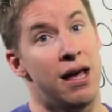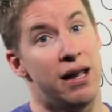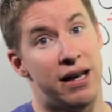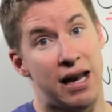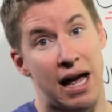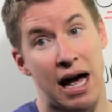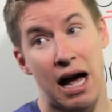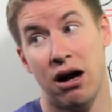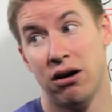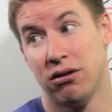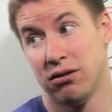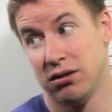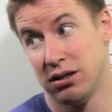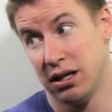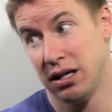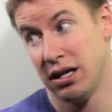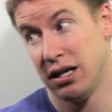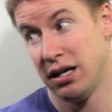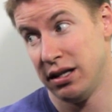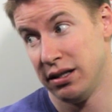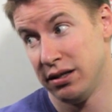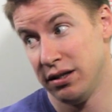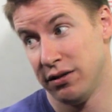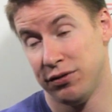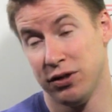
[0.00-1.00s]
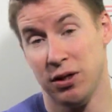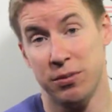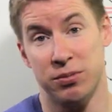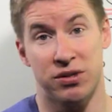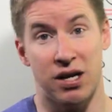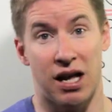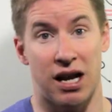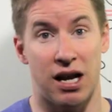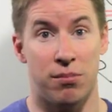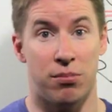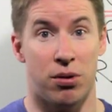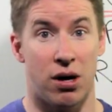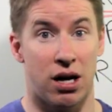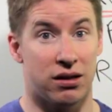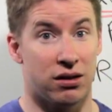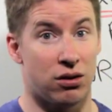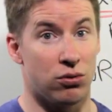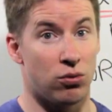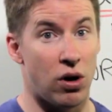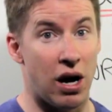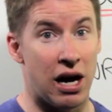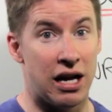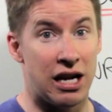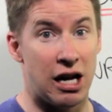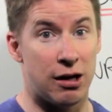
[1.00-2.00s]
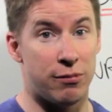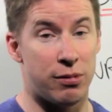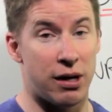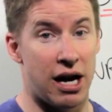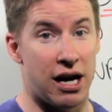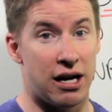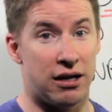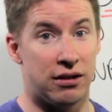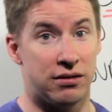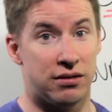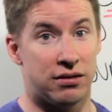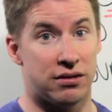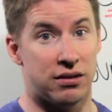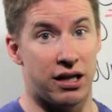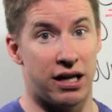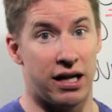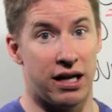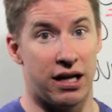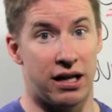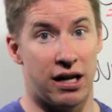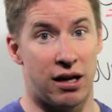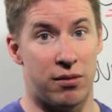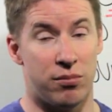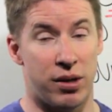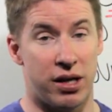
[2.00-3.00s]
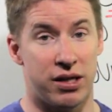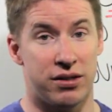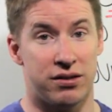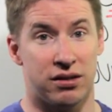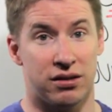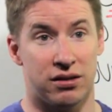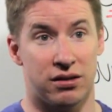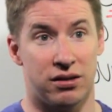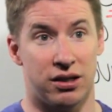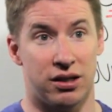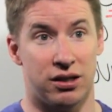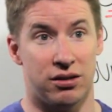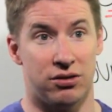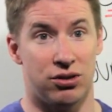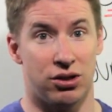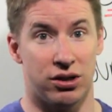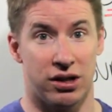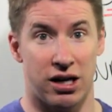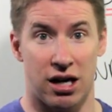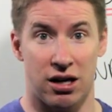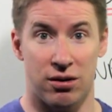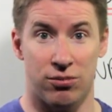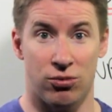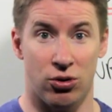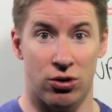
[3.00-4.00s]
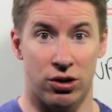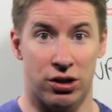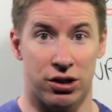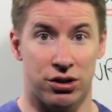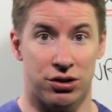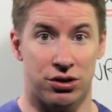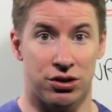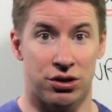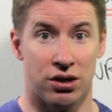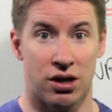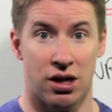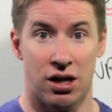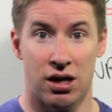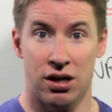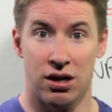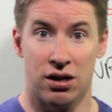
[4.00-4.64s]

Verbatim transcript: Now, on the flip side, I bought the YNAB house and I basically took out a mortgage